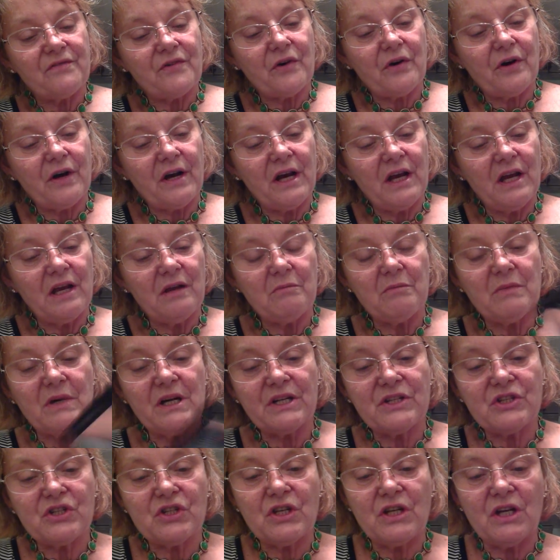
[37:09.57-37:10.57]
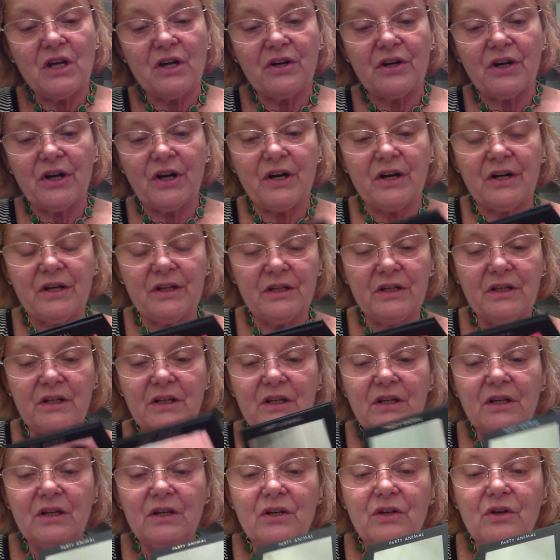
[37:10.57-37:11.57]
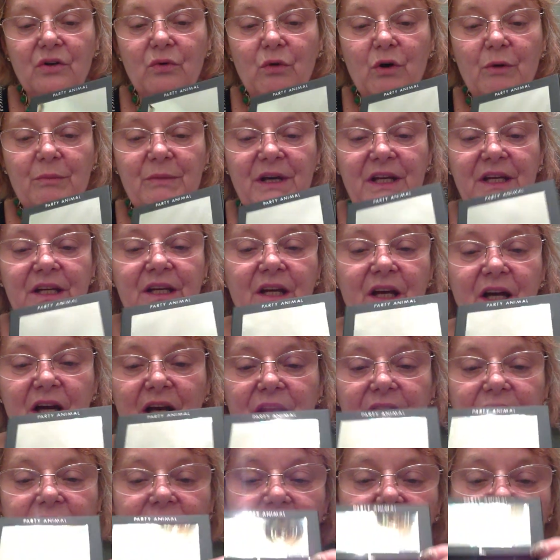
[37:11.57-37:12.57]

for a much younger woman. I think